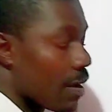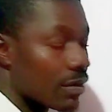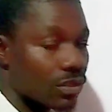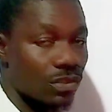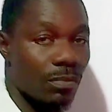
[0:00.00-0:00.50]

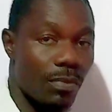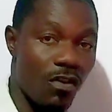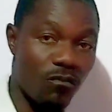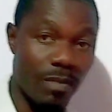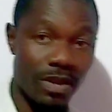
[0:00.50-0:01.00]
Raised to the
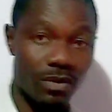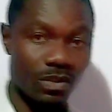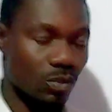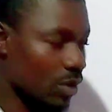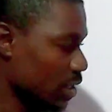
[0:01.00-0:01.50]
power of
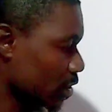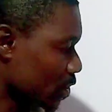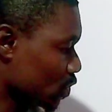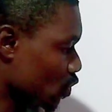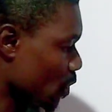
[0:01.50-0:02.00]
minus 1.
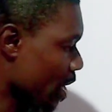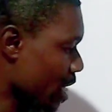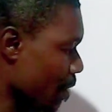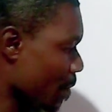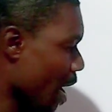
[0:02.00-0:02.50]
So we
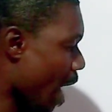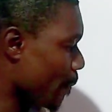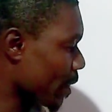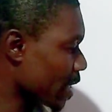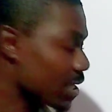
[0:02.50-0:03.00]
can
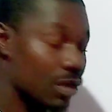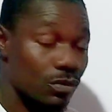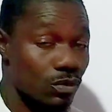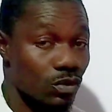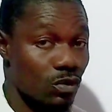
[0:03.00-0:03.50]
apply that
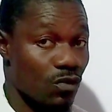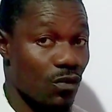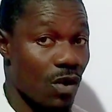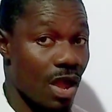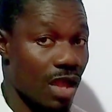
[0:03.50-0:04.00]
rule to
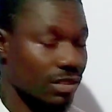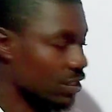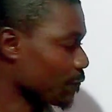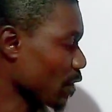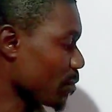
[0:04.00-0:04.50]
4
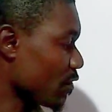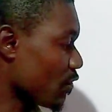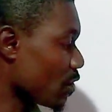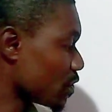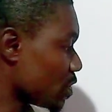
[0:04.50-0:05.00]
raised to
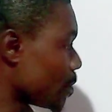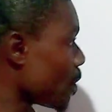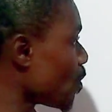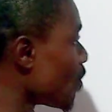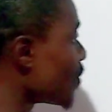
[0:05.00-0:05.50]
the
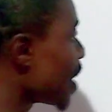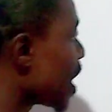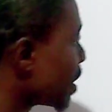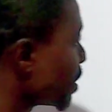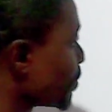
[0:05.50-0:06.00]
power of
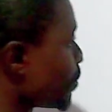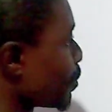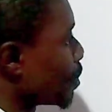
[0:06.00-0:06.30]
x.